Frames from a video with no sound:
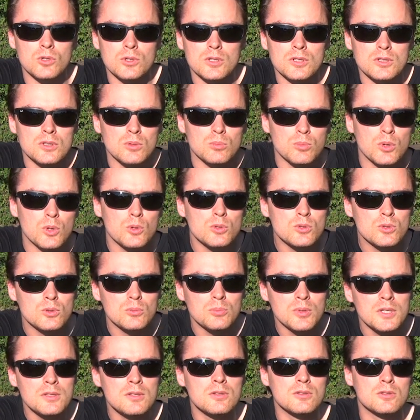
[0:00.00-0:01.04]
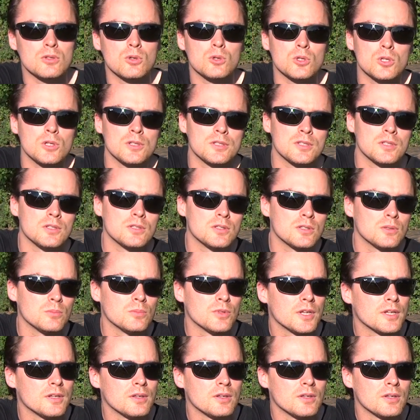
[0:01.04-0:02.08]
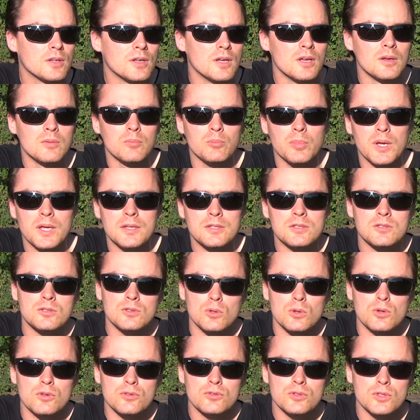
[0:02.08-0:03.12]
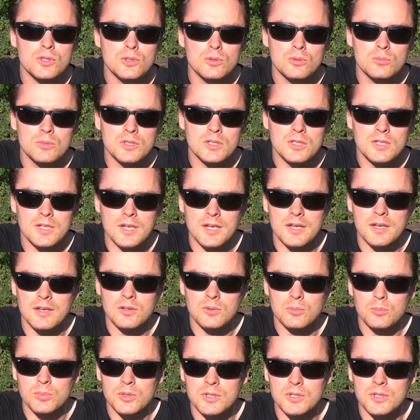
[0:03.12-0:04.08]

or is supposed to be the social system that best serves humankind.